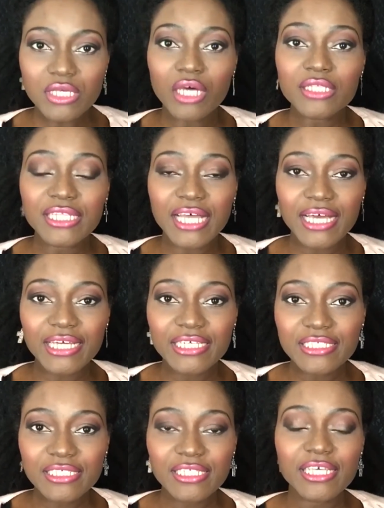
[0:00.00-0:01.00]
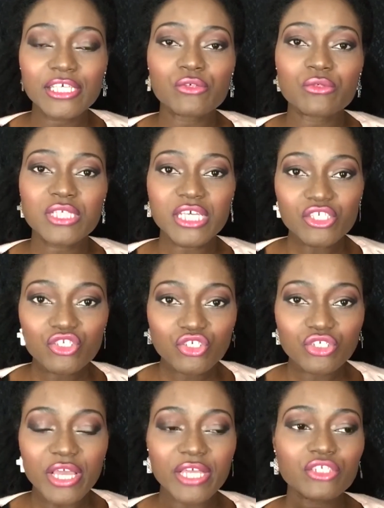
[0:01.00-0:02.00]
online that you
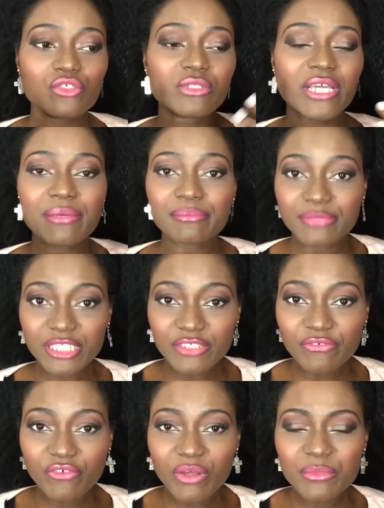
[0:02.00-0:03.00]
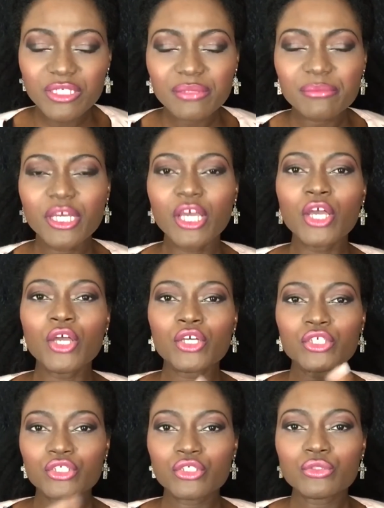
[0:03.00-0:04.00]
teach and you get money from them,
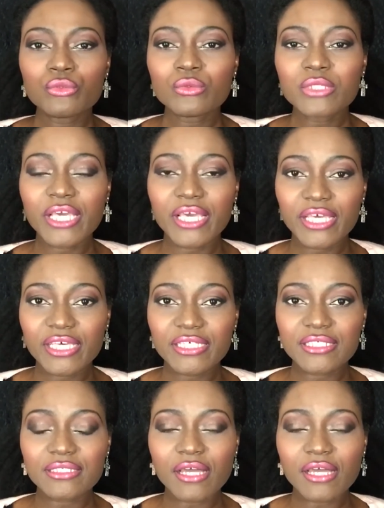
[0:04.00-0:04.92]
you can